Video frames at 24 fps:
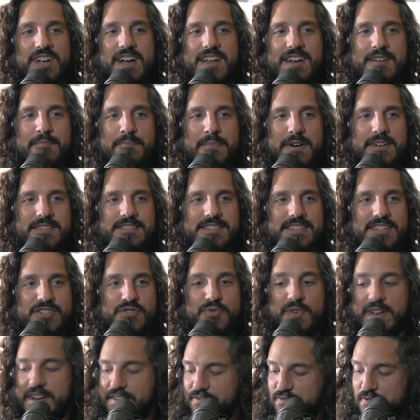kind of bucks the
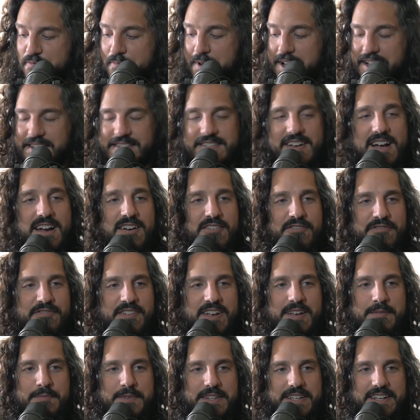trend for my entire
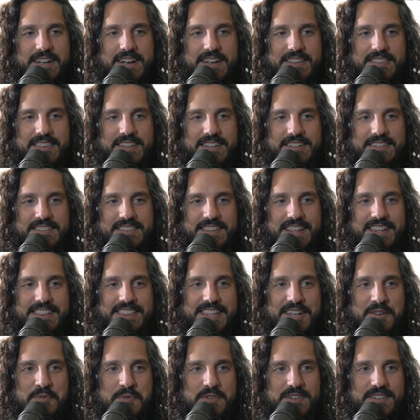family. I think that
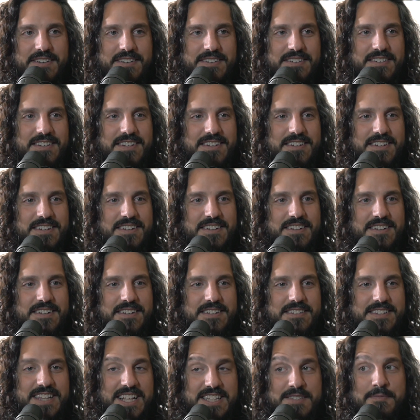they would...
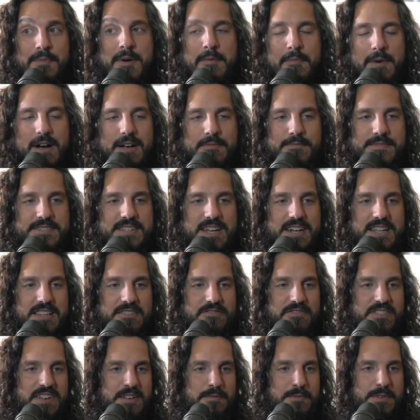That's my mom's side of
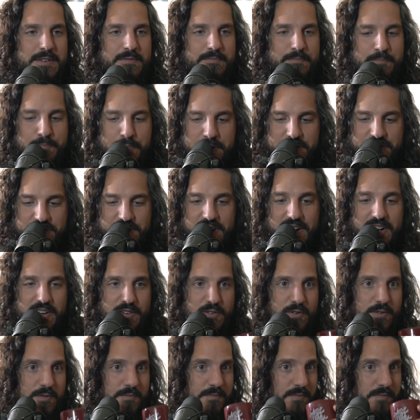the family. Pusho.